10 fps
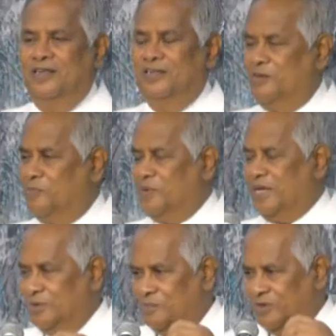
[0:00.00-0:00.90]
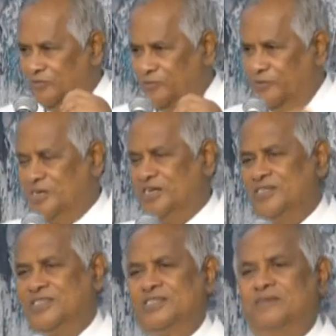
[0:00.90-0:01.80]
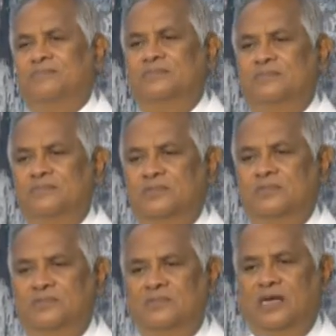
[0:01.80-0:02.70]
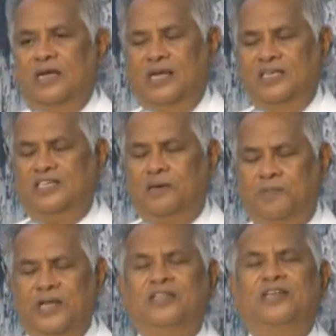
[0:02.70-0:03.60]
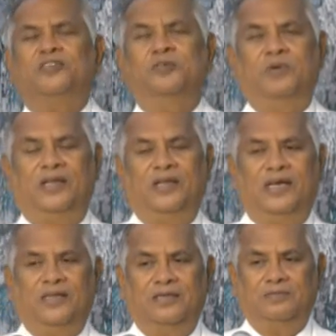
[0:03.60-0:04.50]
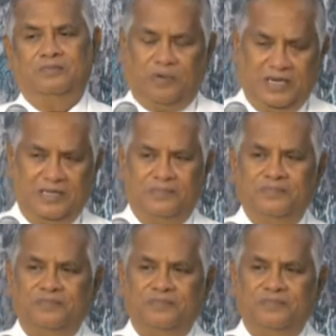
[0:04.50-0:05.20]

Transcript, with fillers: Let your prayer be focused. Elijah prayed there should be rain. Pray.